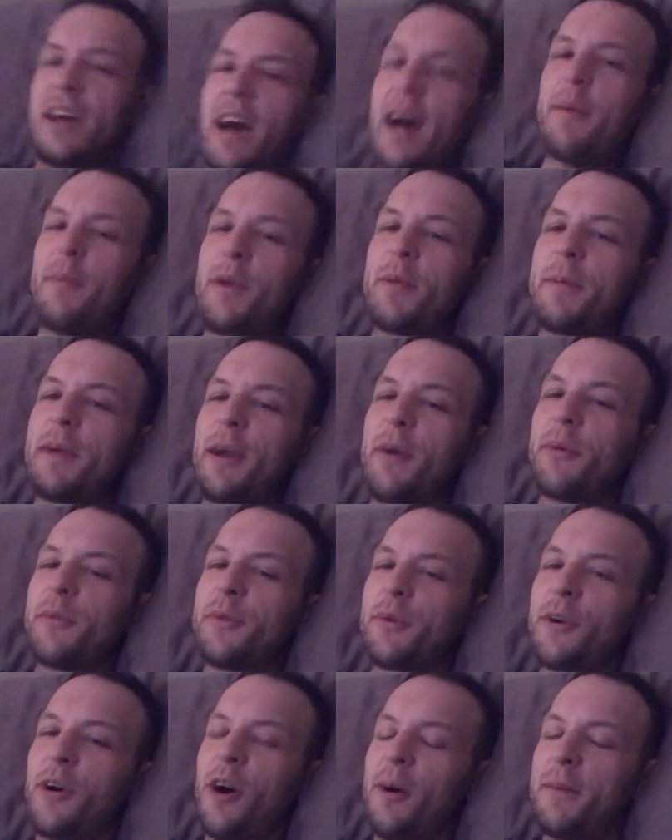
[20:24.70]
I'm going to be going
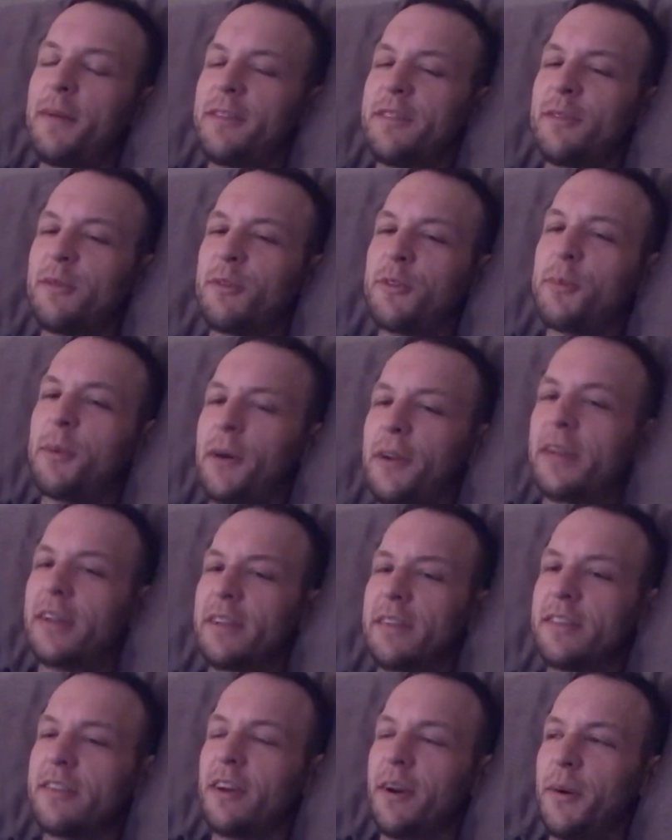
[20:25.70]
through comments and
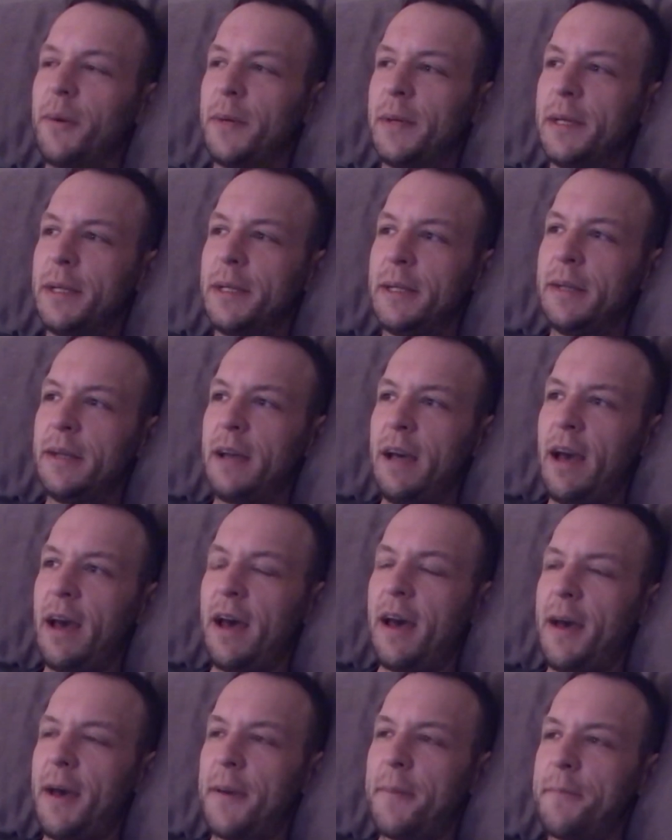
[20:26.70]
responding. So
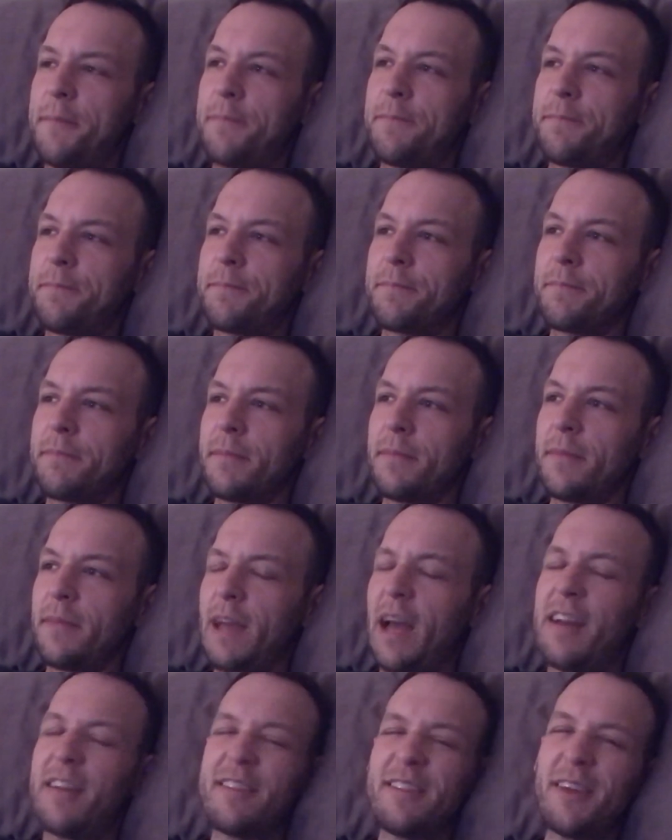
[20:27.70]
um,
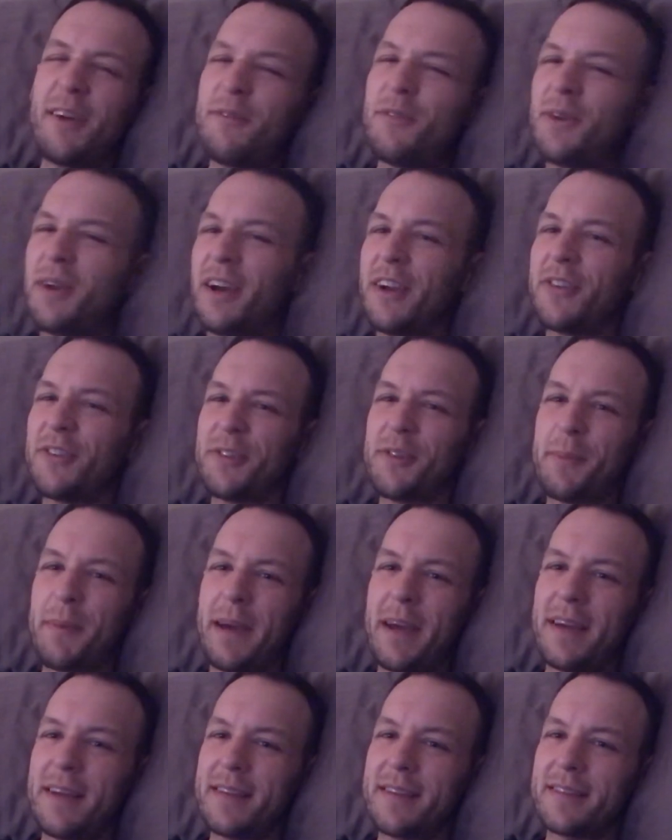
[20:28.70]
I just love you guys. You're the
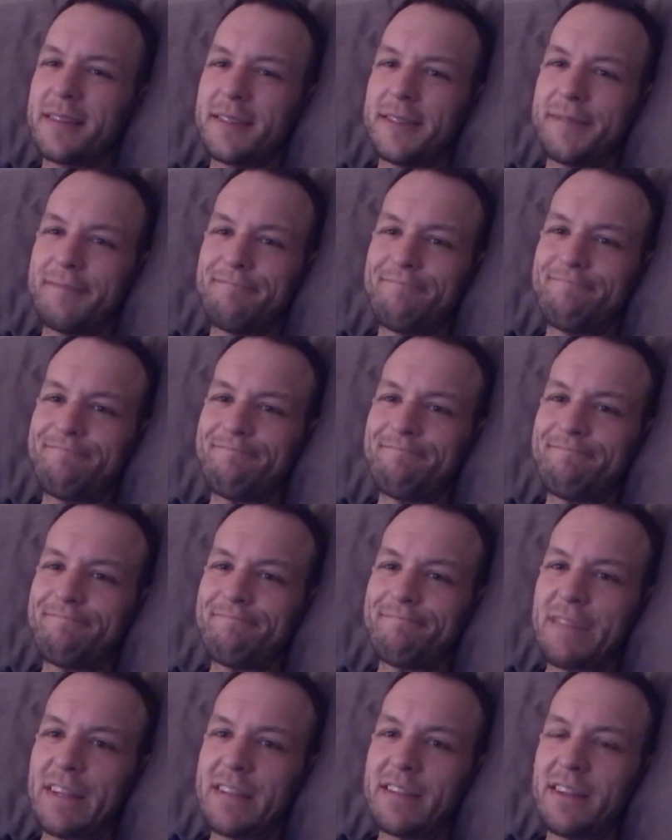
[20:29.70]
best.
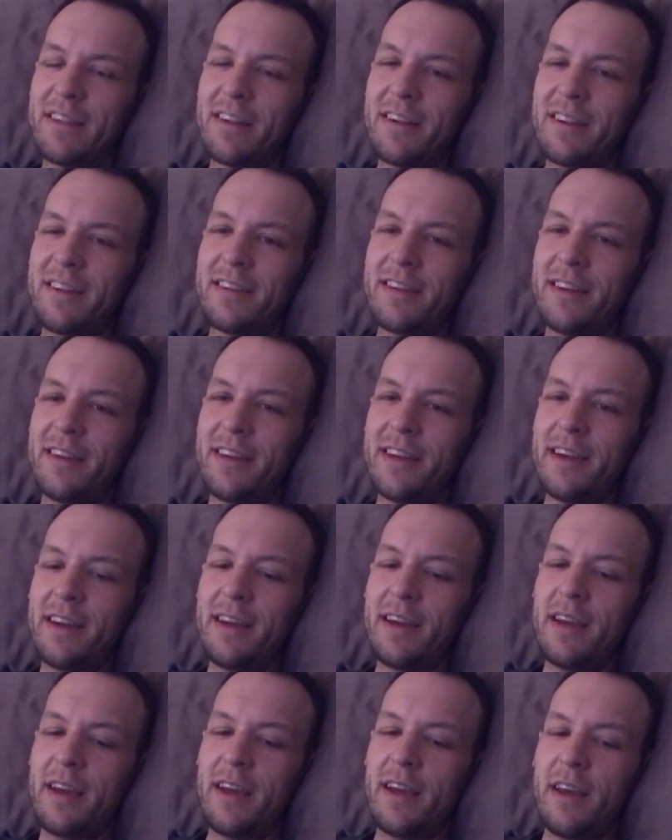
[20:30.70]
That's all I got to tell you.
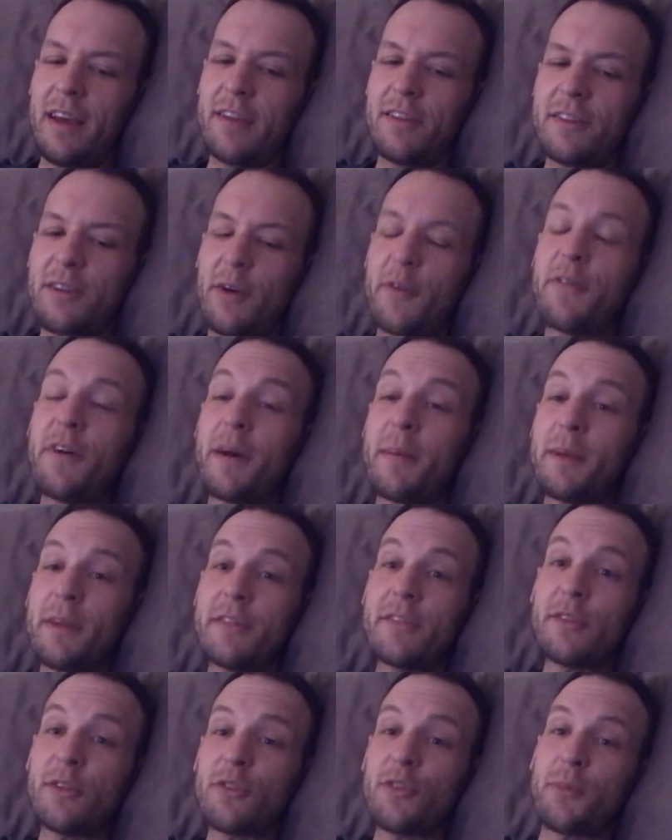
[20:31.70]
So find me
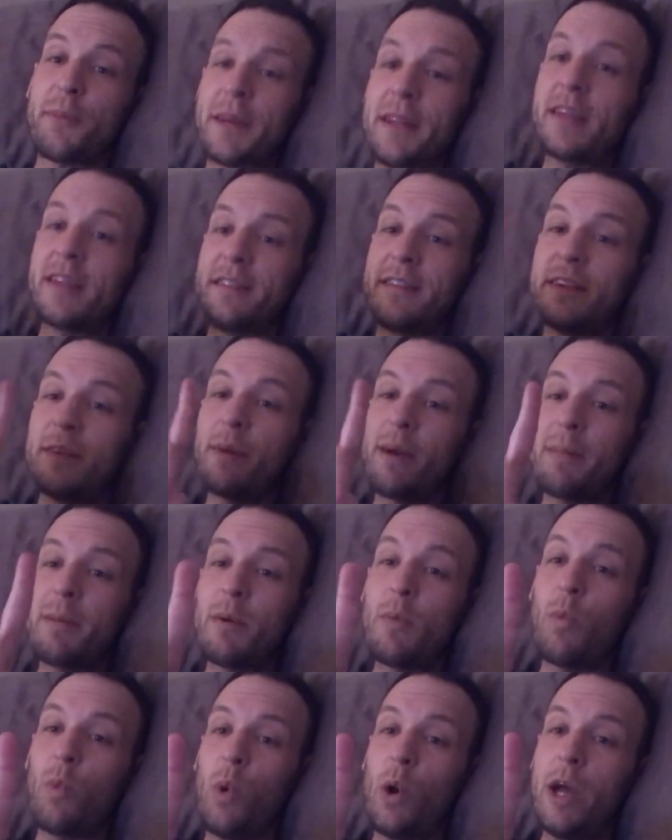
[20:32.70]
on social media,
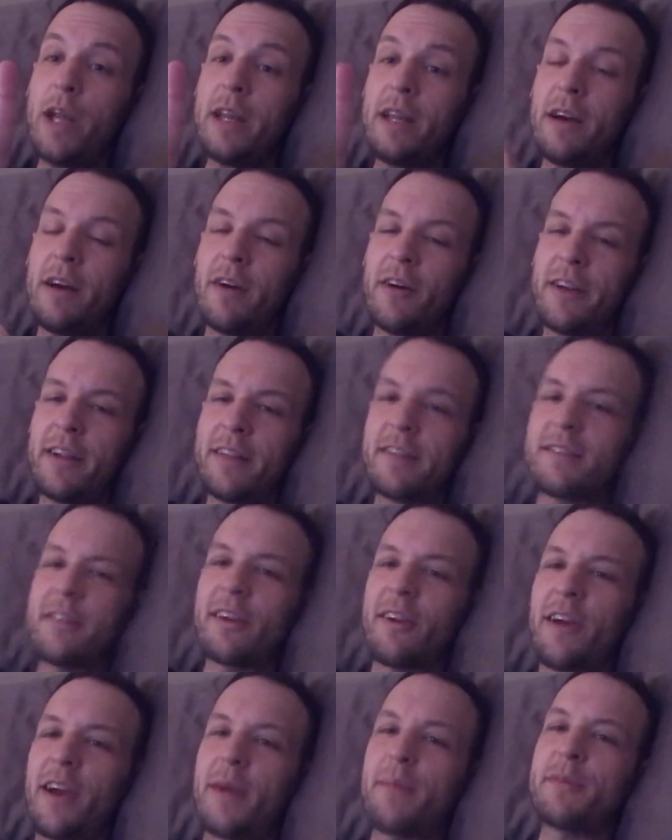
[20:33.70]
TRamey1 on
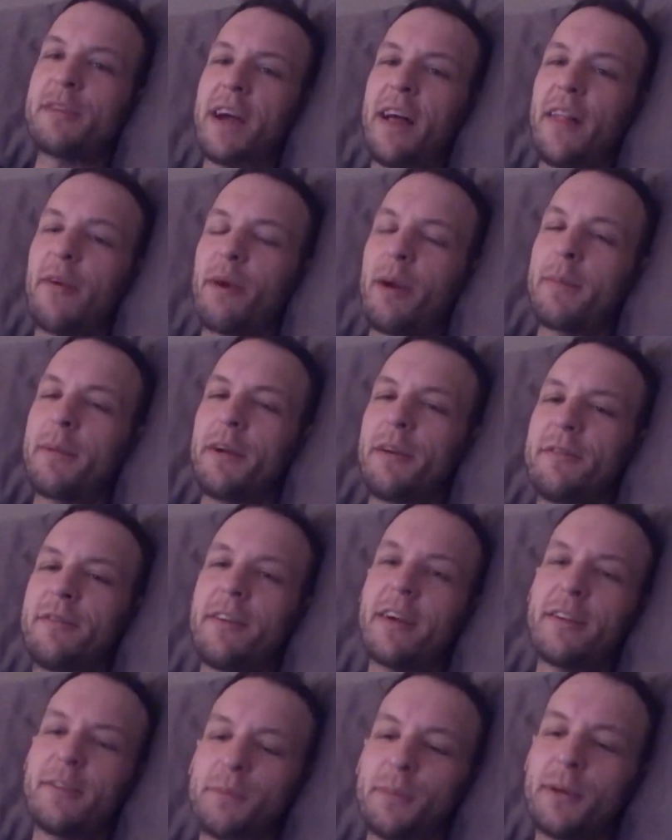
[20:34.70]
Instagram, Tyler Ramey on
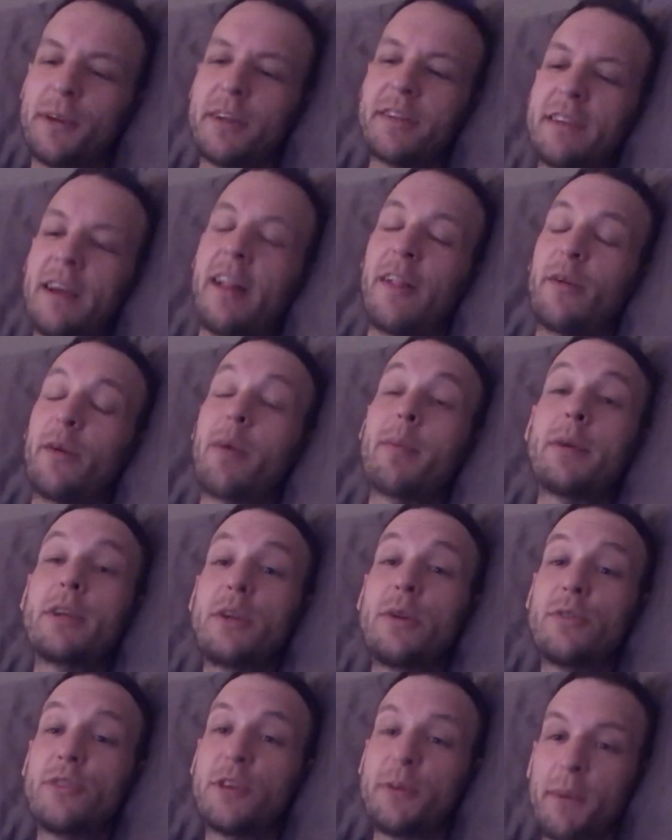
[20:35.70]
Facebook, Tyler Ramey
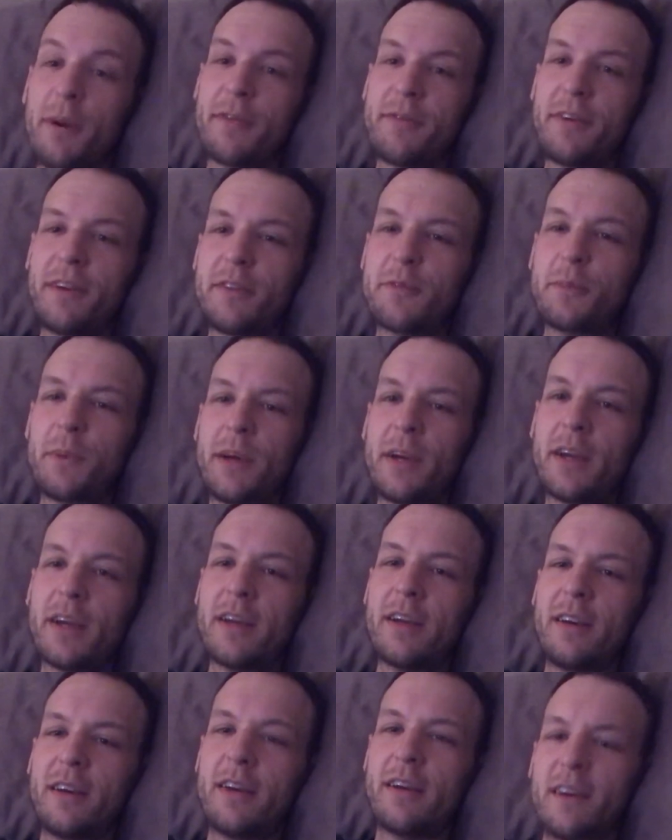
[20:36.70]
YouTube on Facebook.
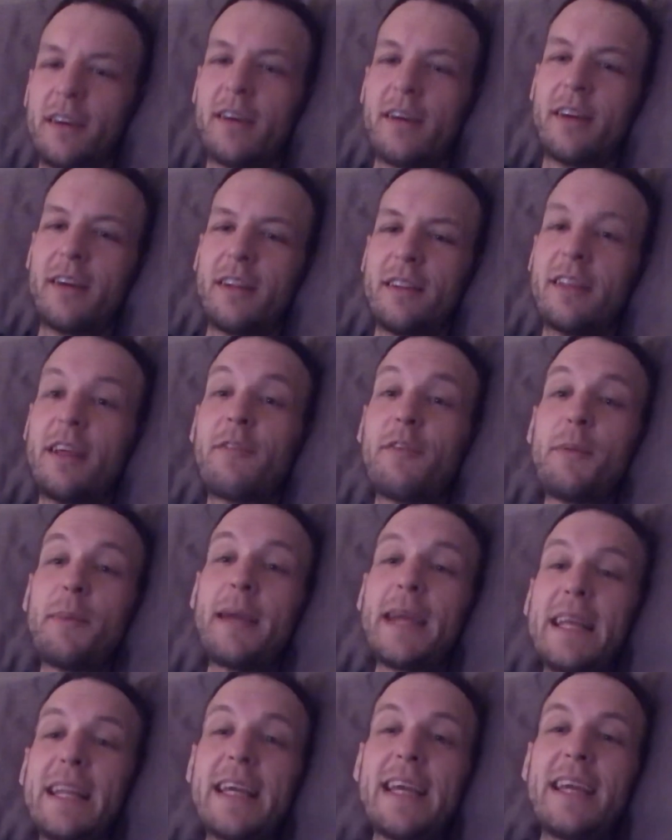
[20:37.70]
Love you
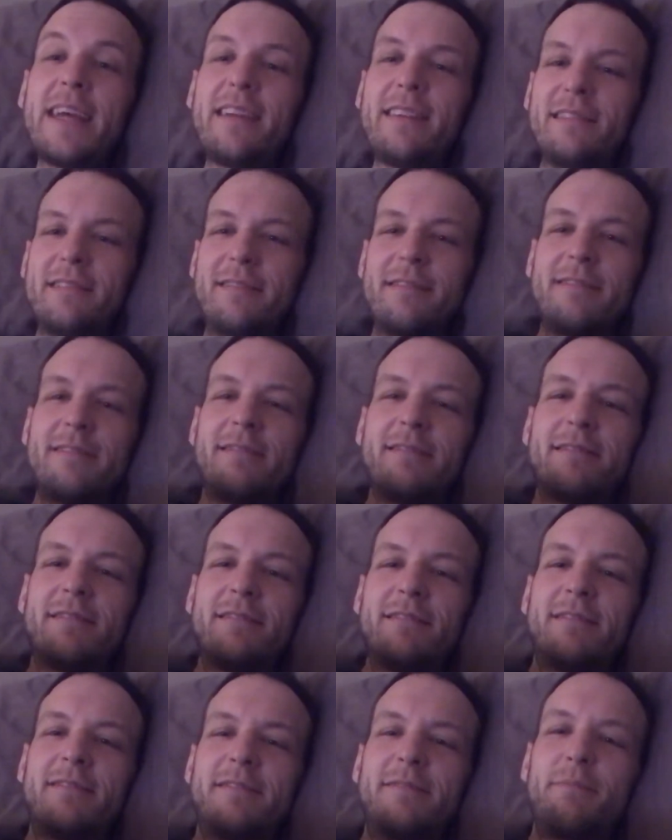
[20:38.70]
mean it.
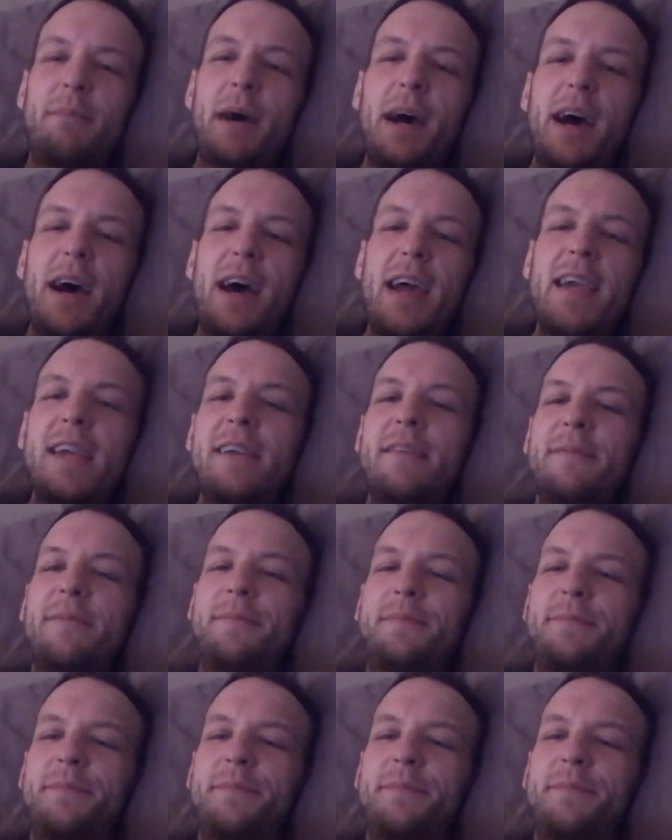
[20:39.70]
Bye.